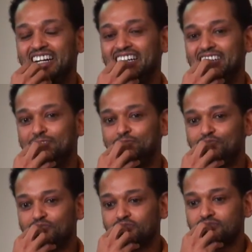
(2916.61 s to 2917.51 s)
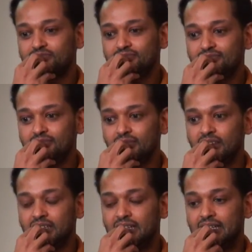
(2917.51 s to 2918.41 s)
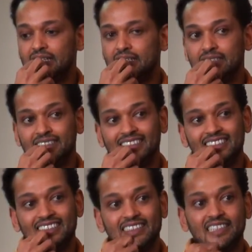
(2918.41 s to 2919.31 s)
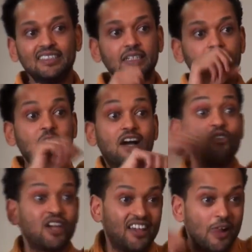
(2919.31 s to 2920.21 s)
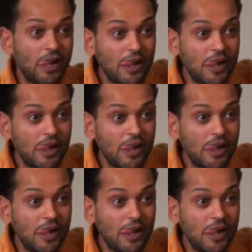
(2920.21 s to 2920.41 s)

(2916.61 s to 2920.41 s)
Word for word: Just to clarify, so the yeah, okay.